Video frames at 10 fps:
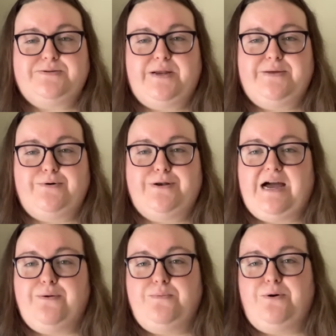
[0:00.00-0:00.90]
to anyone.
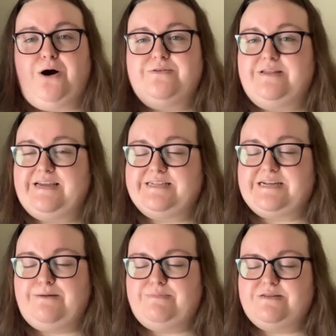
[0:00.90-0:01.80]
I will put all the links
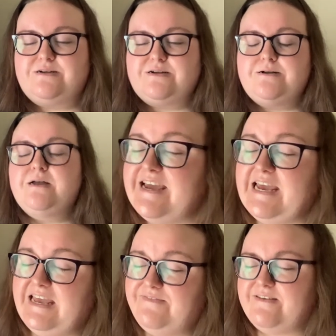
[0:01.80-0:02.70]
down below.
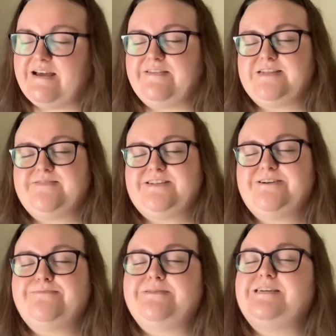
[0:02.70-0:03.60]
If you like this
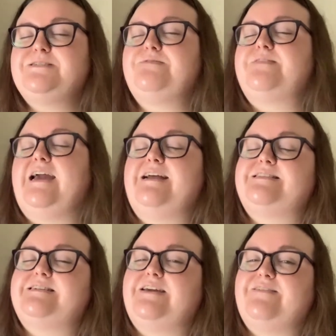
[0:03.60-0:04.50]
video, please don't forget
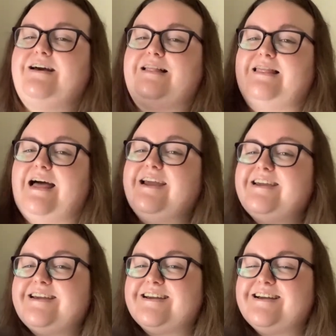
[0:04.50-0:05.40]
to give it a like.
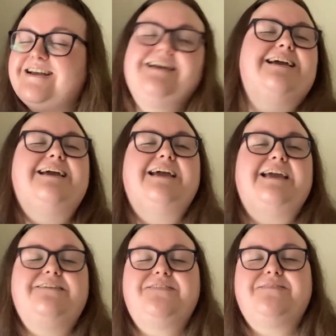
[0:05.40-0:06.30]

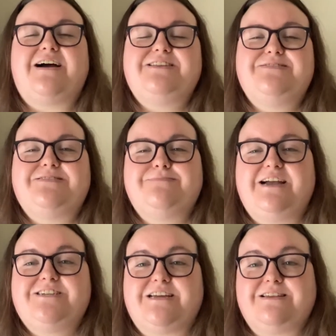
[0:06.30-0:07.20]
If you are new to my
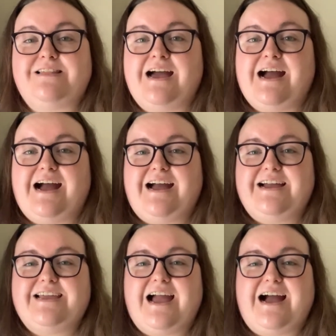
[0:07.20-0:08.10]
channel,
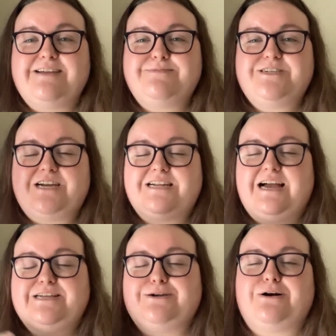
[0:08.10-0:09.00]
hi, I'm Michelle.
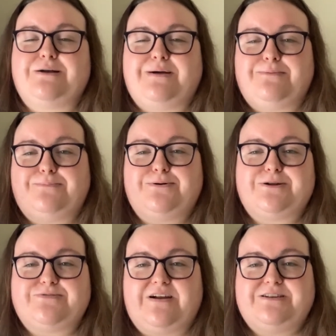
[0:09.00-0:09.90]
I talk about
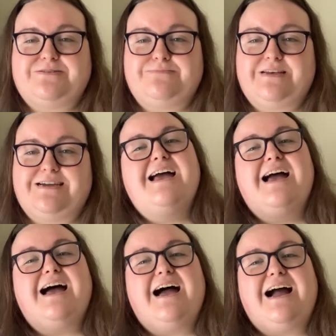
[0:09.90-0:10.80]
books randomly.
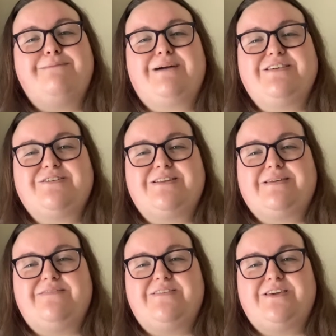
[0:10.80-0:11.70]
I'm either going to
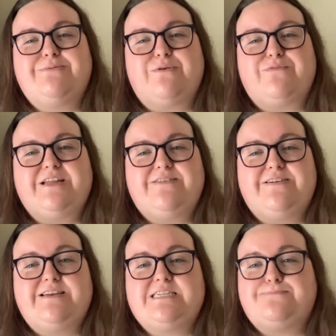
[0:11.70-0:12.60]
give you really,
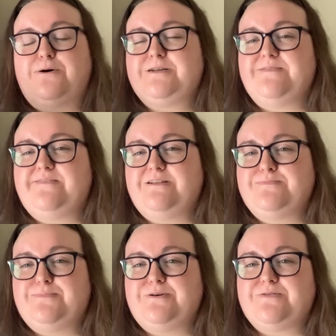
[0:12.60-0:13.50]
really
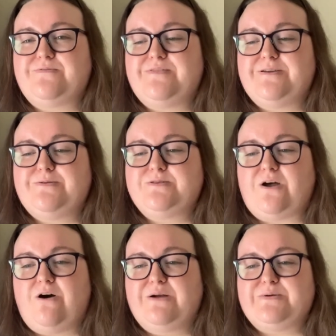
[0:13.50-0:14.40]
spoiler-filled book reviews
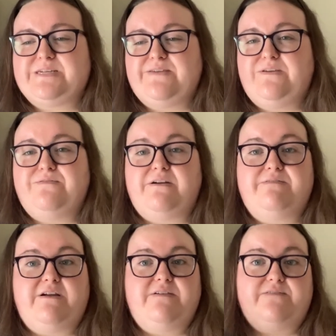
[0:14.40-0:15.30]
or I'm going to give you very,
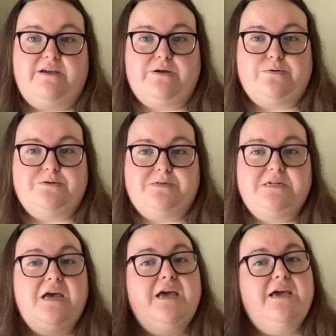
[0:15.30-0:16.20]
very vague ones.
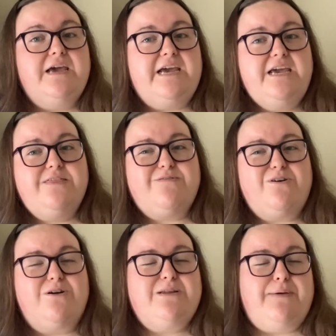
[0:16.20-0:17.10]
Either
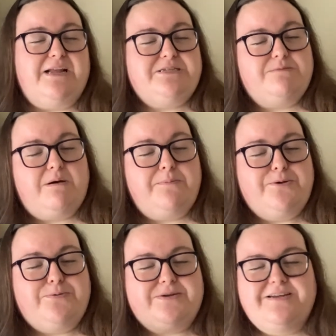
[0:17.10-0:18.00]
or depends on my
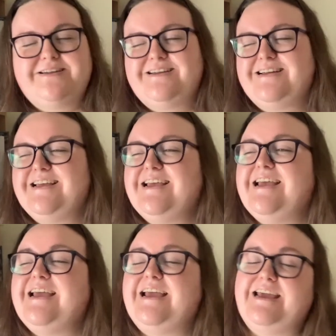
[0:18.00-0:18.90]
mood.
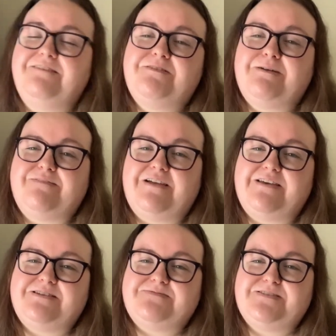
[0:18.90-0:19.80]
If you have liked
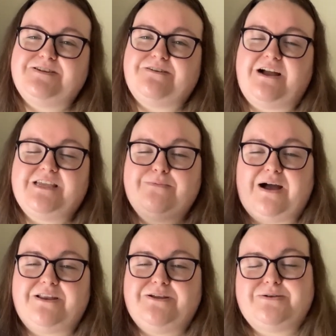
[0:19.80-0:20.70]
this video and you
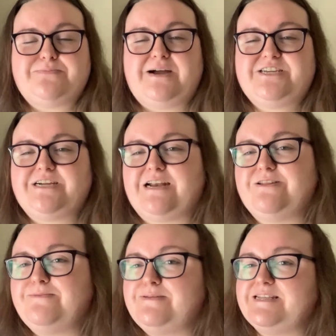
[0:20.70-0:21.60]
are new to my
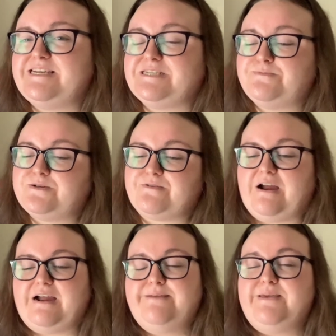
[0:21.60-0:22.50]
channel, please
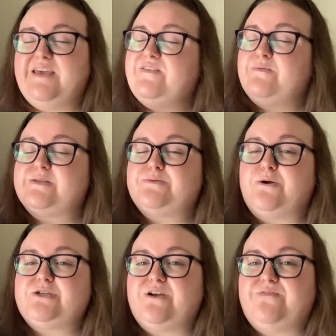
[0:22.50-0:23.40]
subscribe. If you want to
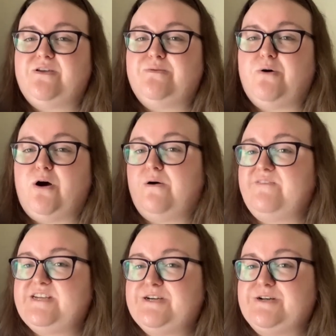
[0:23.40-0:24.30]
watch a few more
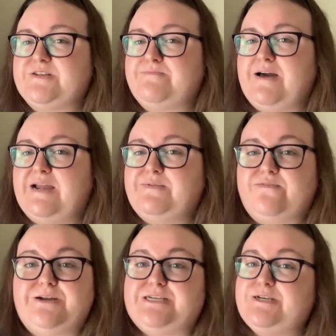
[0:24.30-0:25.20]
videos of mine
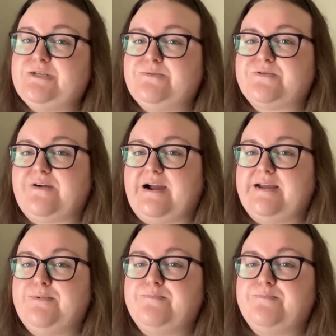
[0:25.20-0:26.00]
before you do subscribe,